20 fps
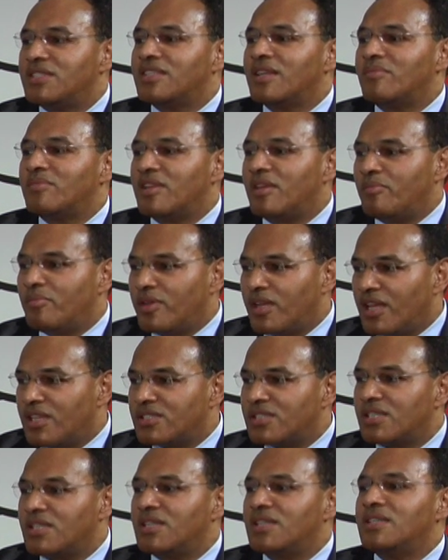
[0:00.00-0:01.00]
MD,
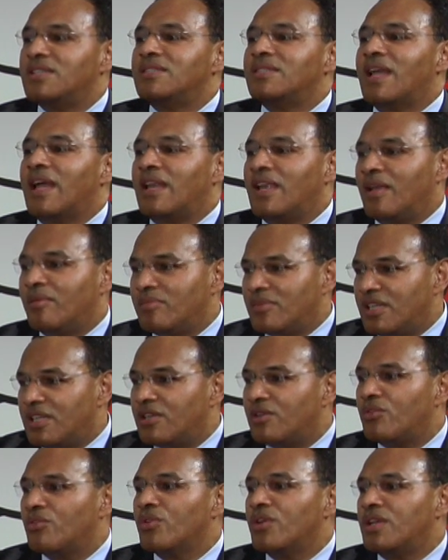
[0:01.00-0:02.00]
PhDs, and MD
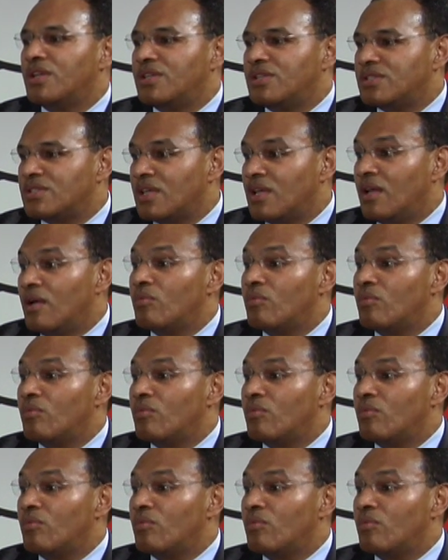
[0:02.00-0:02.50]
degrees,